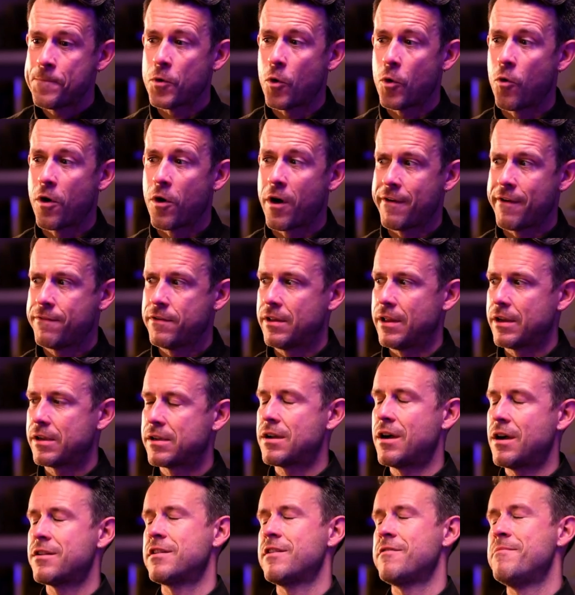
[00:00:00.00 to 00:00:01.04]
or I feel like,
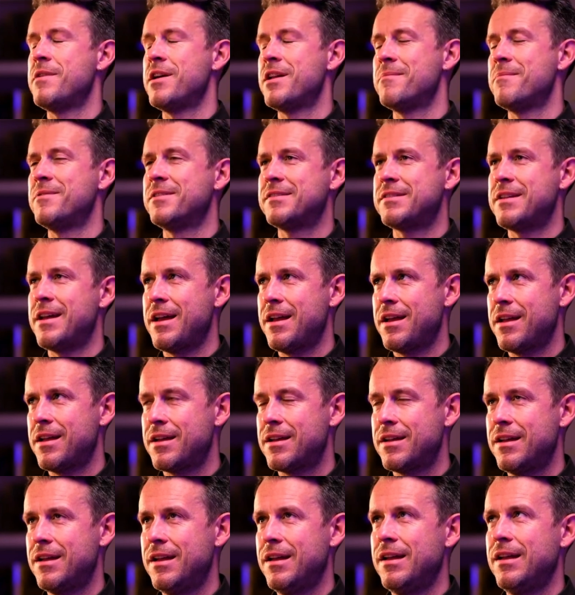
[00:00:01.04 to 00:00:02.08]
gosh, I've made a
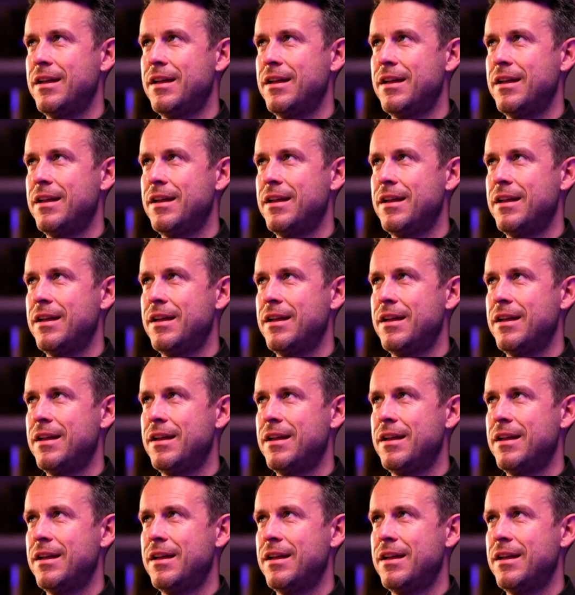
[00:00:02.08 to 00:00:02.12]
mistake.